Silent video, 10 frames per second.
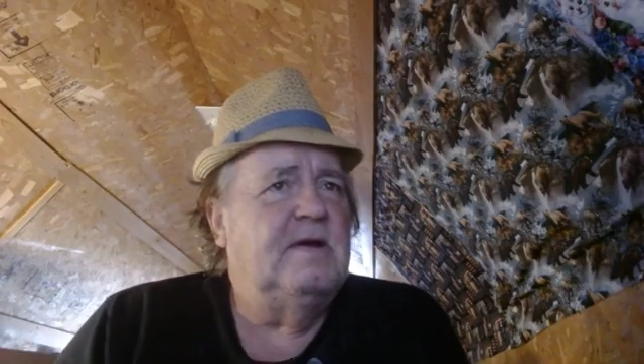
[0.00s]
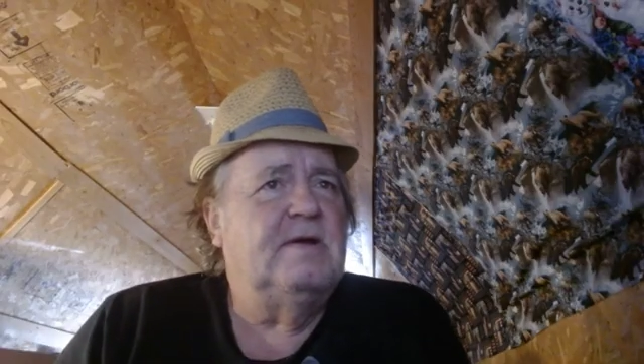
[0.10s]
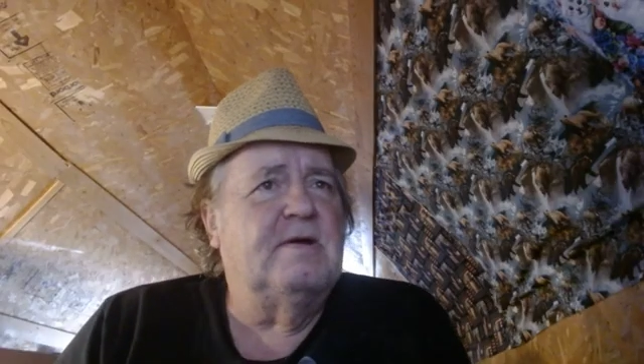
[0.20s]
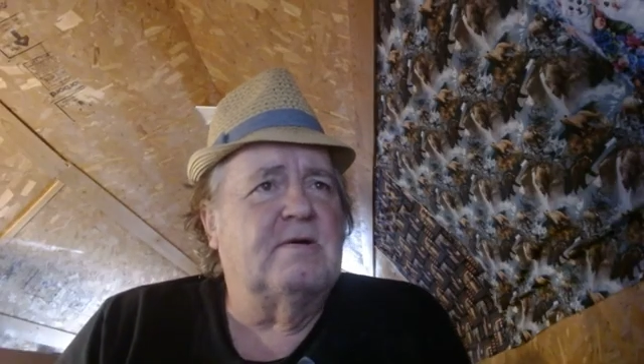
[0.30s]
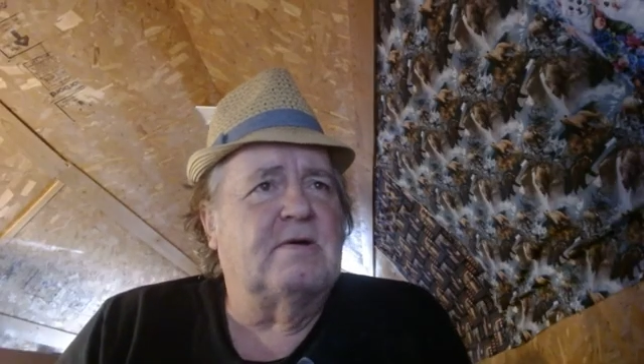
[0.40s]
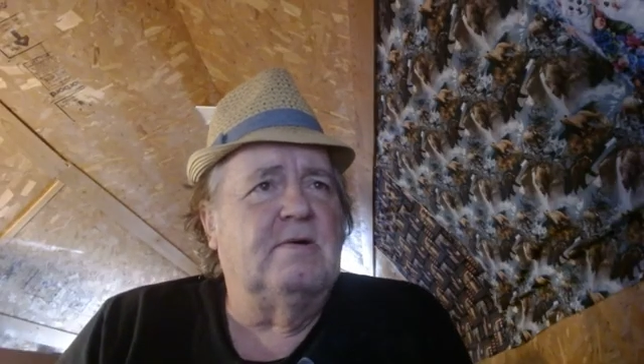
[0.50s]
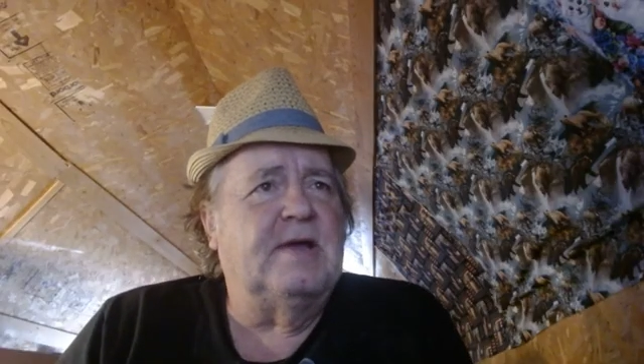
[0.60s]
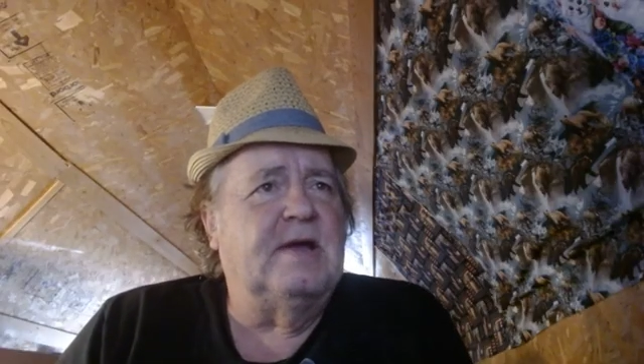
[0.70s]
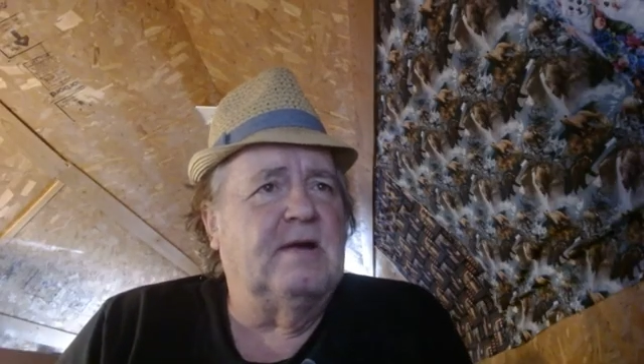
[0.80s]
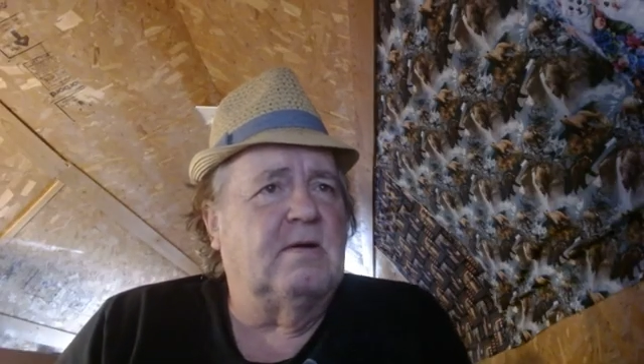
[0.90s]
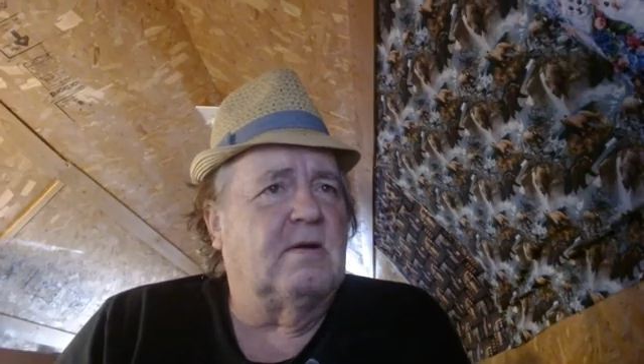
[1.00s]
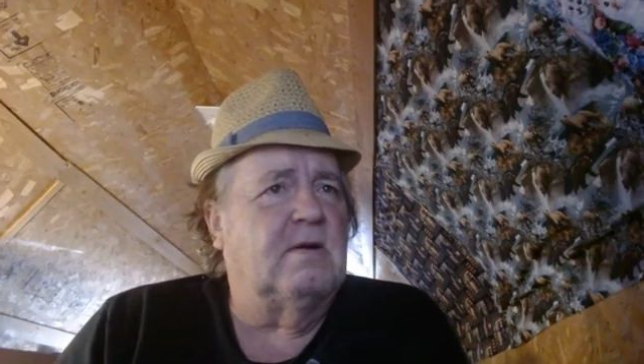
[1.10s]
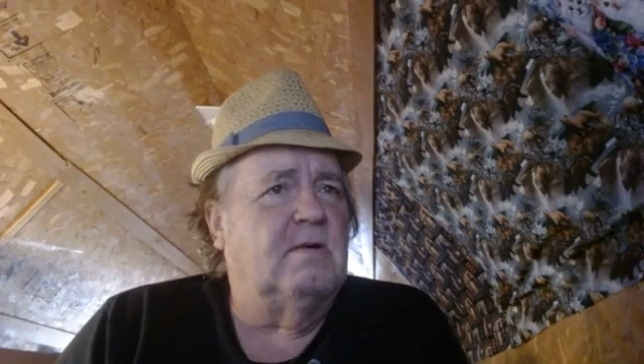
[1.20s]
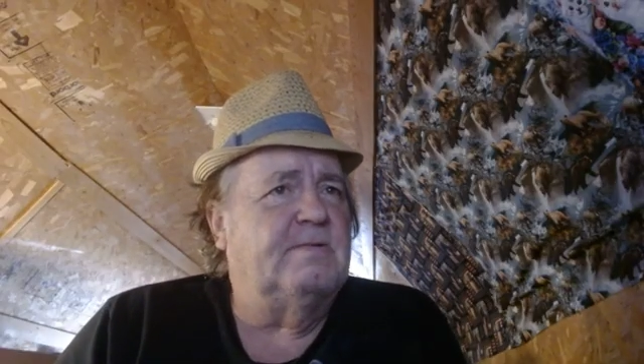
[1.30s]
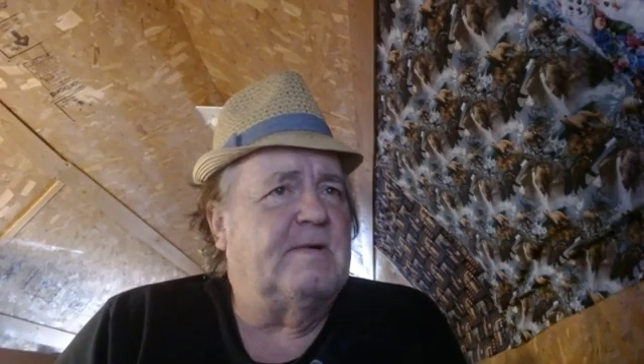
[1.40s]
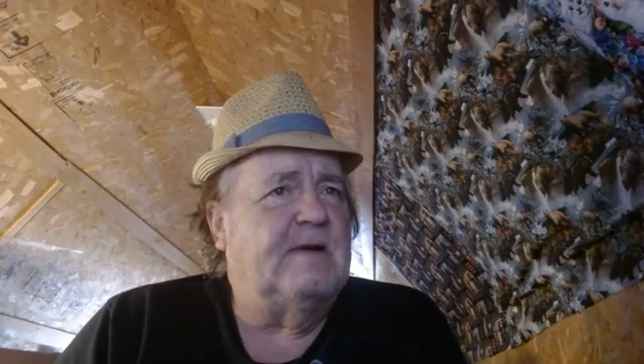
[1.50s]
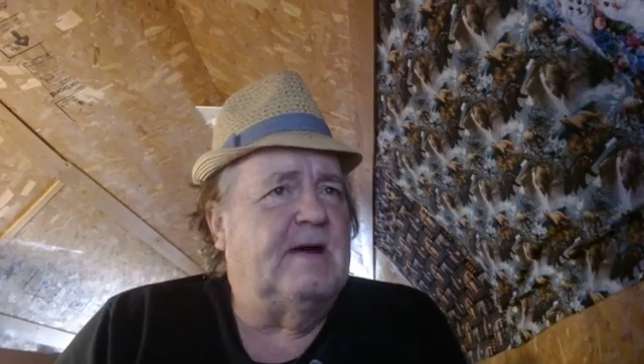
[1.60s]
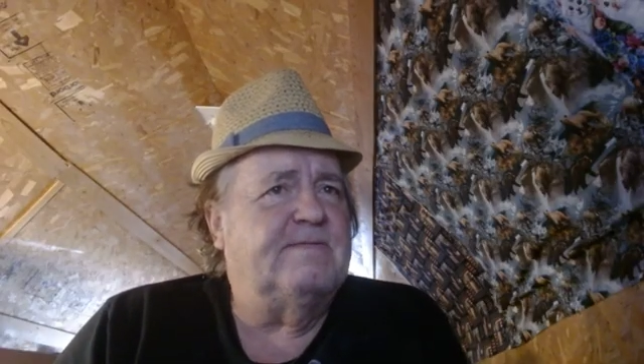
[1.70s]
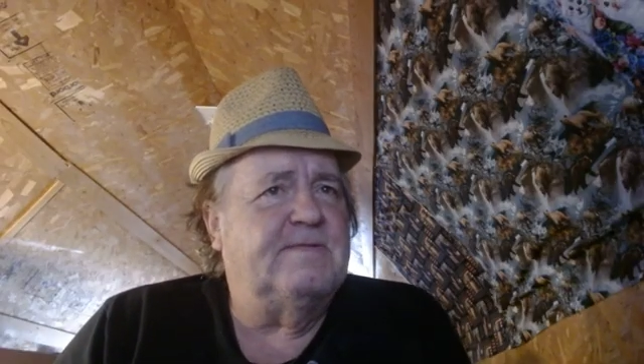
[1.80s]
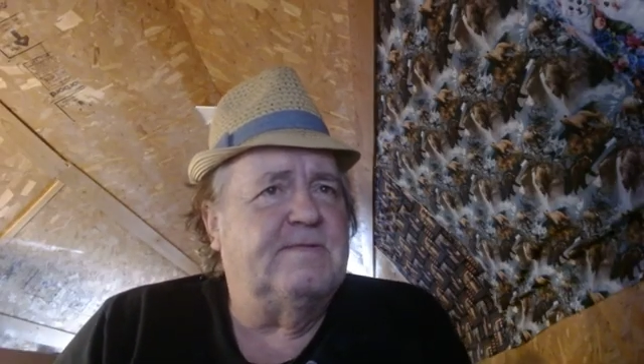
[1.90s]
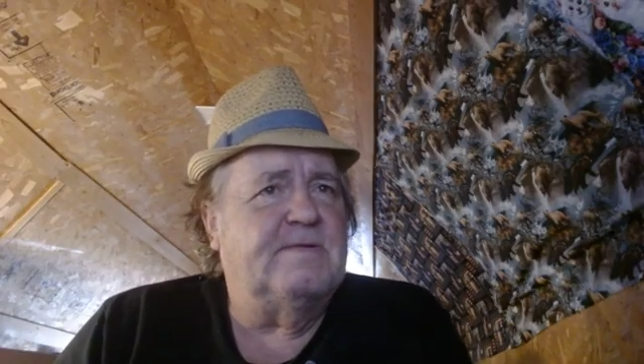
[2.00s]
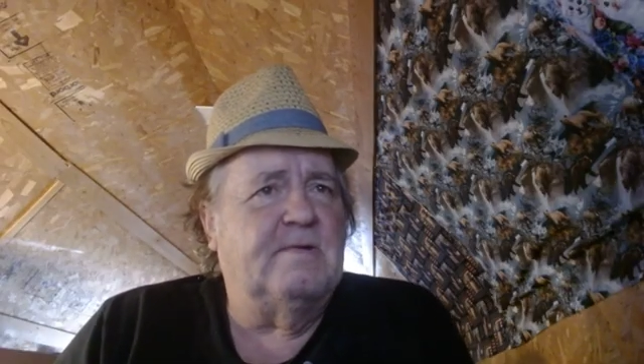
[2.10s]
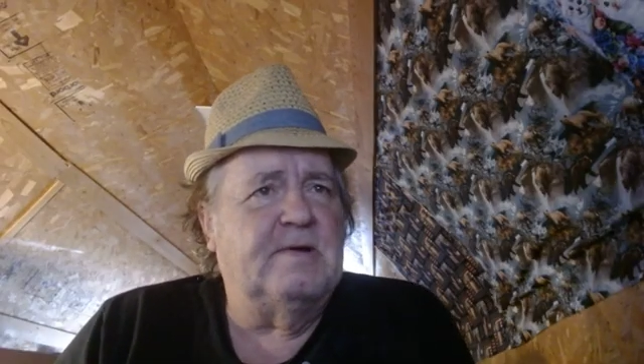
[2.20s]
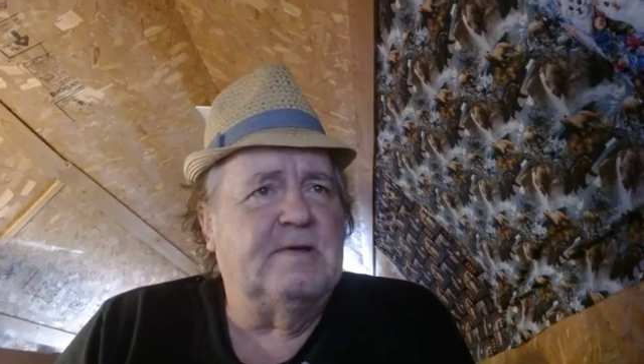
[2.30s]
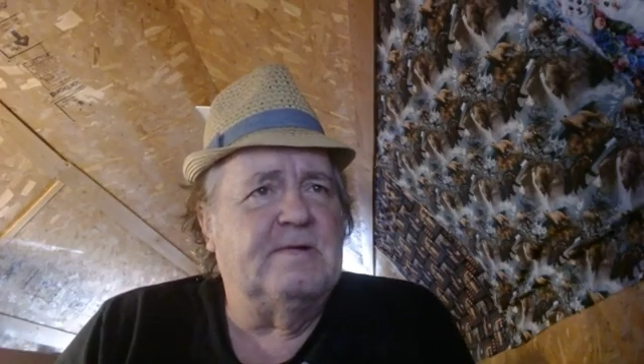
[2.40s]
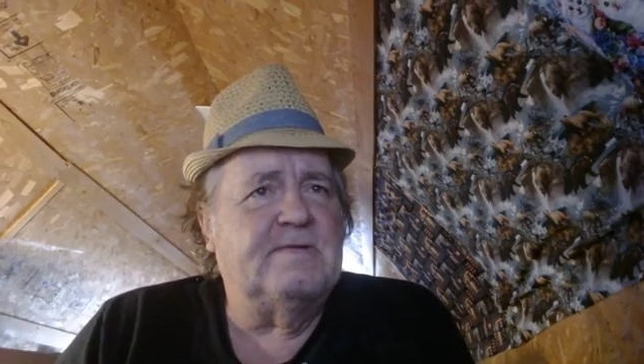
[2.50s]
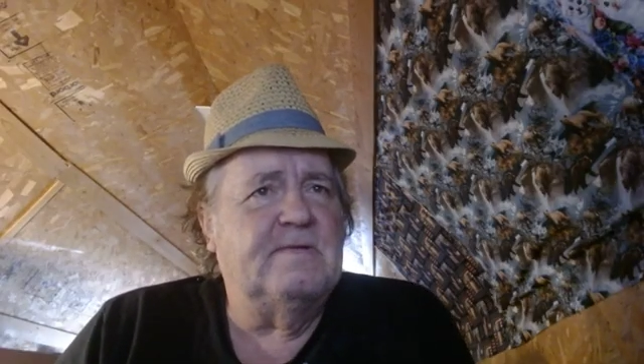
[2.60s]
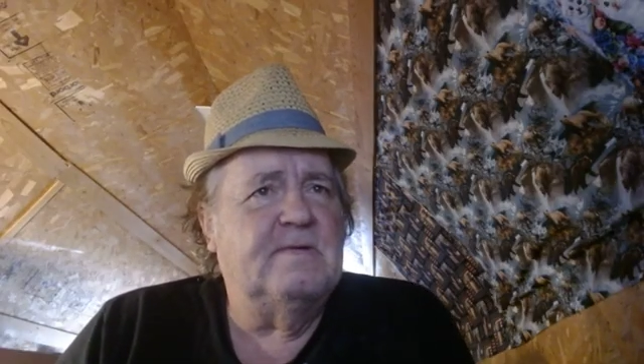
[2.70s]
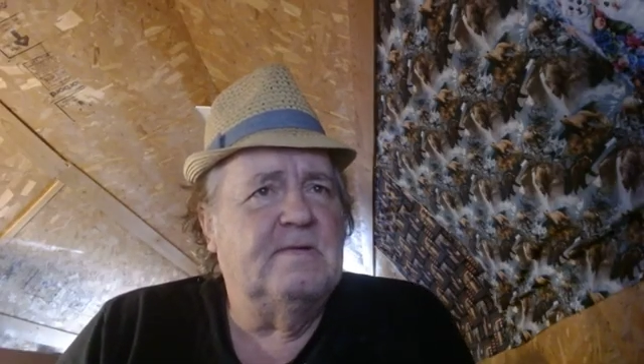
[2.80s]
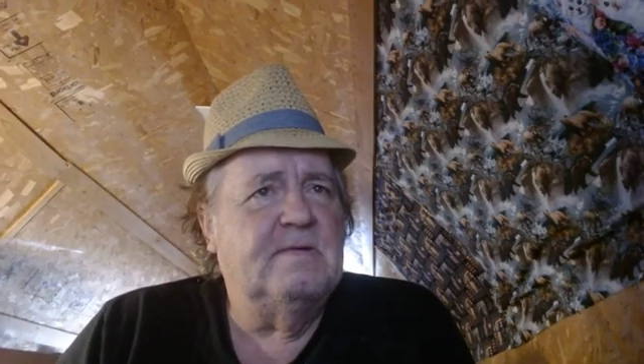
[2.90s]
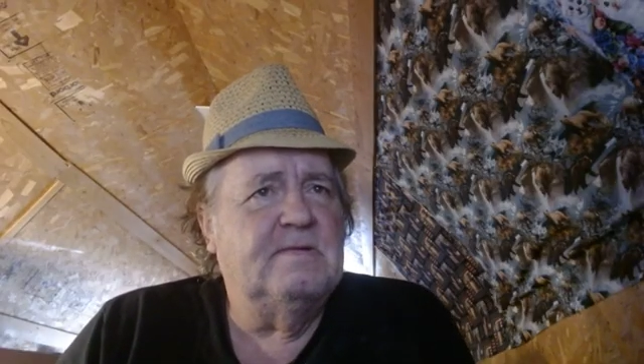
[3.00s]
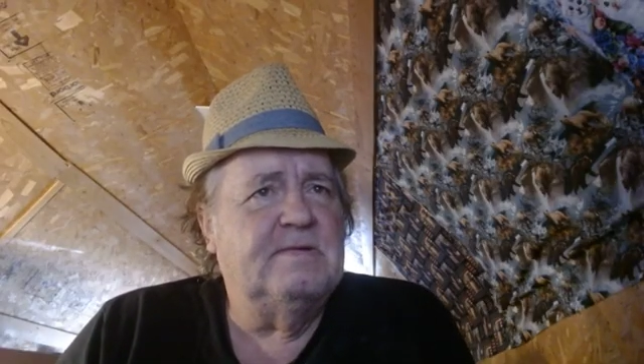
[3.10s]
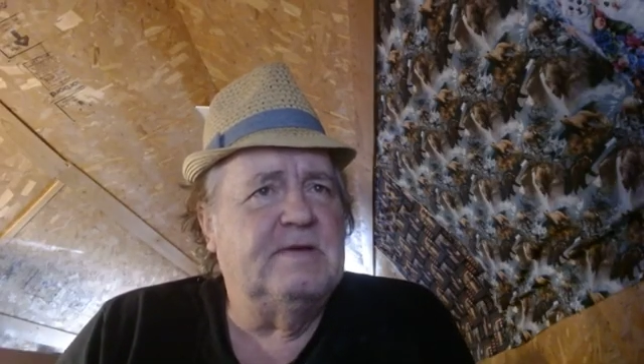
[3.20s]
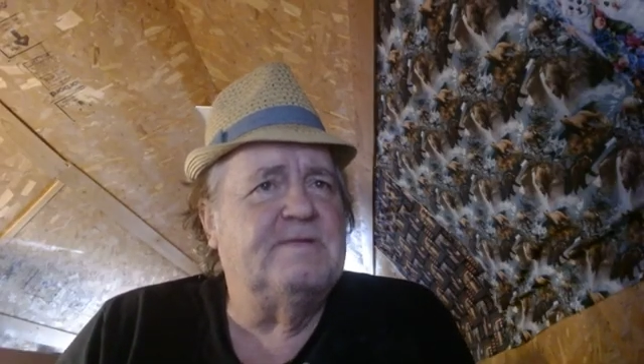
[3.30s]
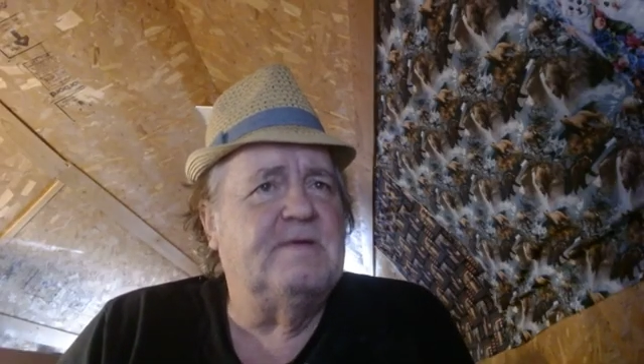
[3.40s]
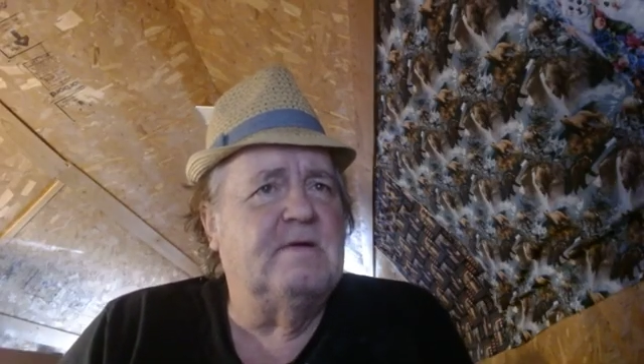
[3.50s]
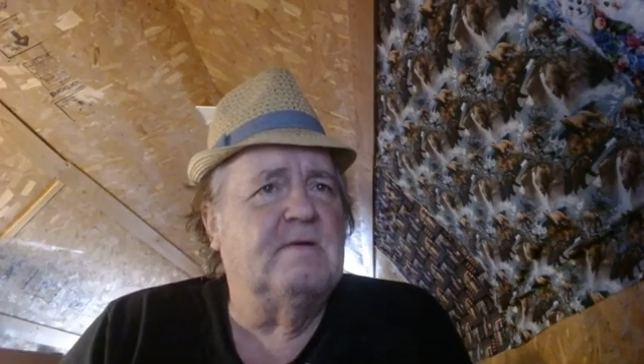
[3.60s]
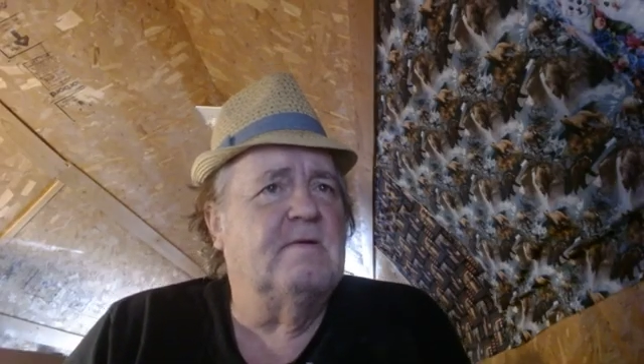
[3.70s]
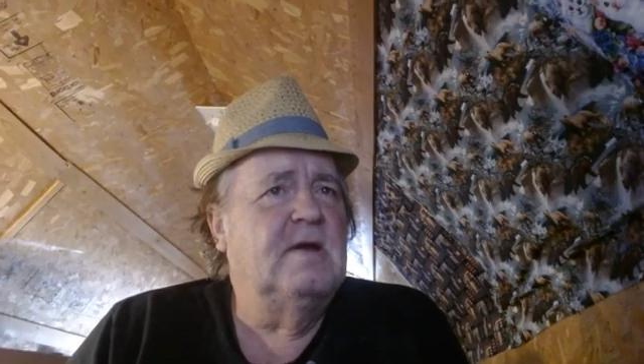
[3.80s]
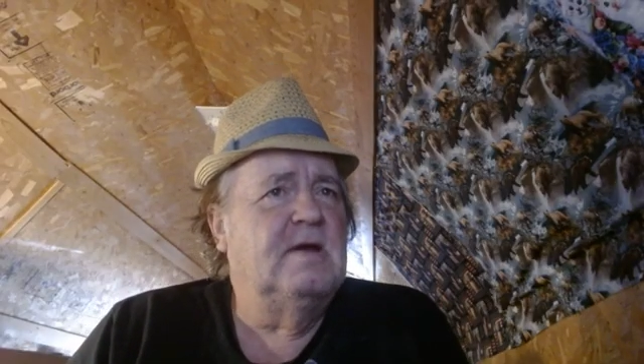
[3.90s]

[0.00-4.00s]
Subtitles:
You're going to get a low draft choice this year,